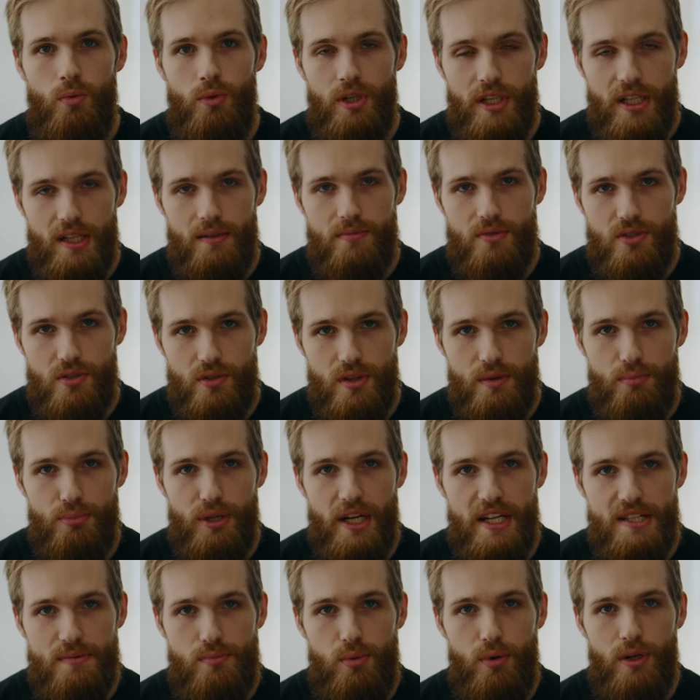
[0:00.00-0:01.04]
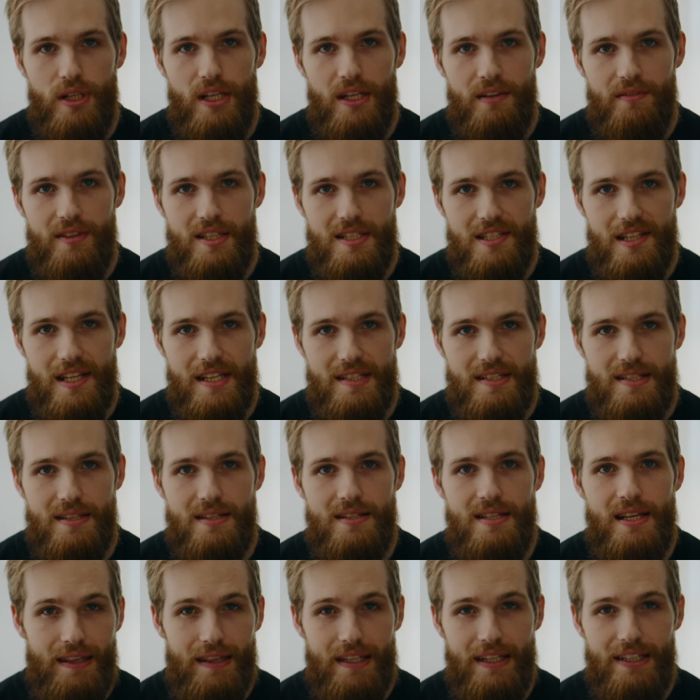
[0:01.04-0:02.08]
When it comes to the price point of these
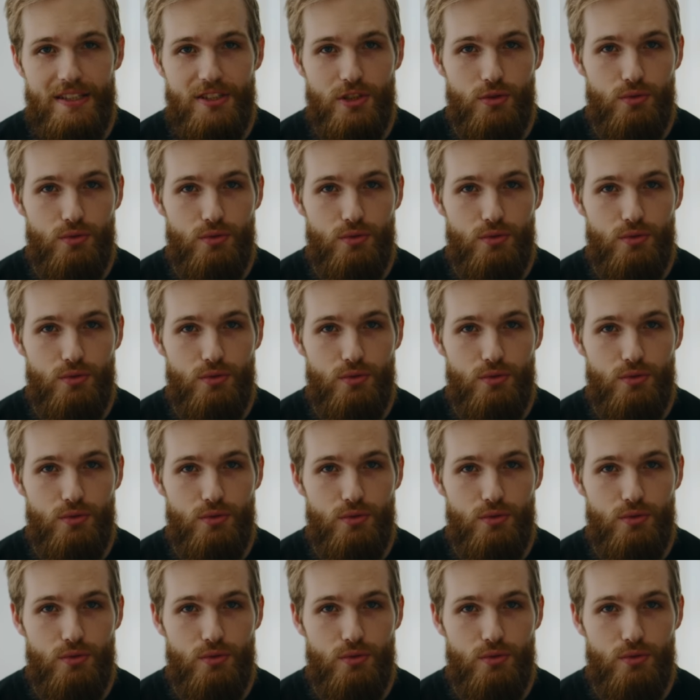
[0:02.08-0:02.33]
lenses, I think it's